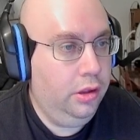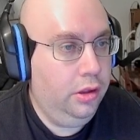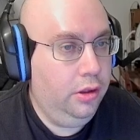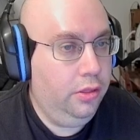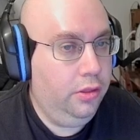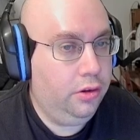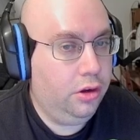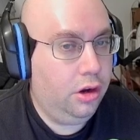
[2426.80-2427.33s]

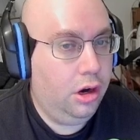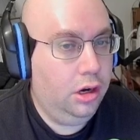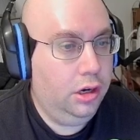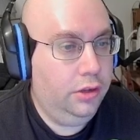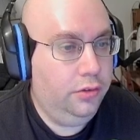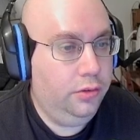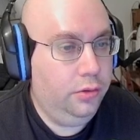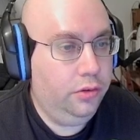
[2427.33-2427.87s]
the car
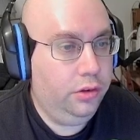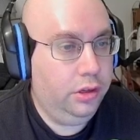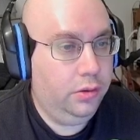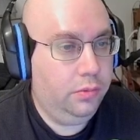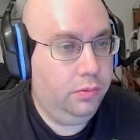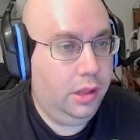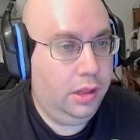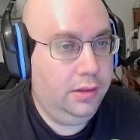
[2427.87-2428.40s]
is usually a
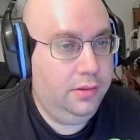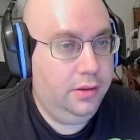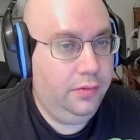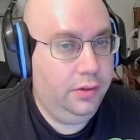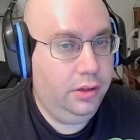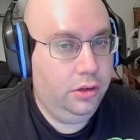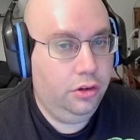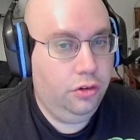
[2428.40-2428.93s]

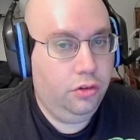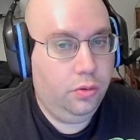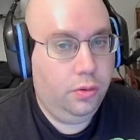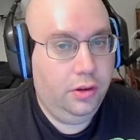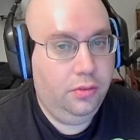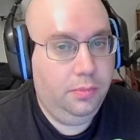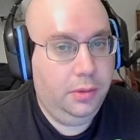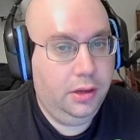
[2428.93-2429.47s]
relatively good
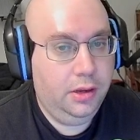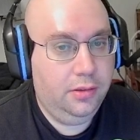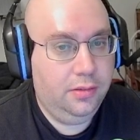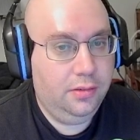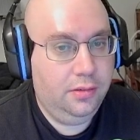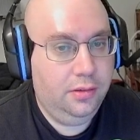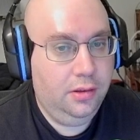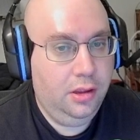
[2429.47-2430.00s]
choice
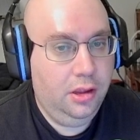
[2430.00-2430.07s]
because